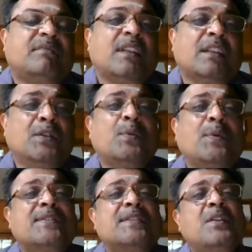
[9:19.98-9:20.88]
the
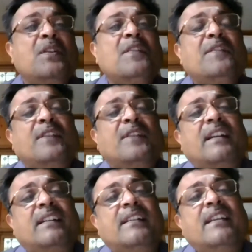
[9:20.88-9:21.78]
question of
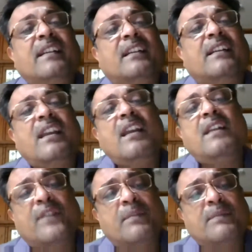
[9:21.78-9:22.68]
collecting it again
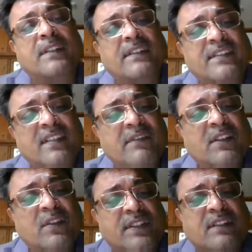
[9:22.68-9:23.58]
from the receiver
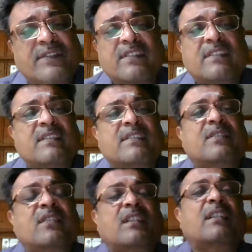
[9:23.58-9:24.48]
of services does
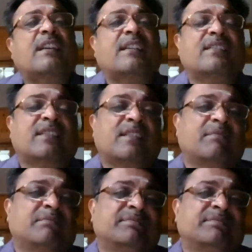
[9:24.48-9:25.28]
not arise,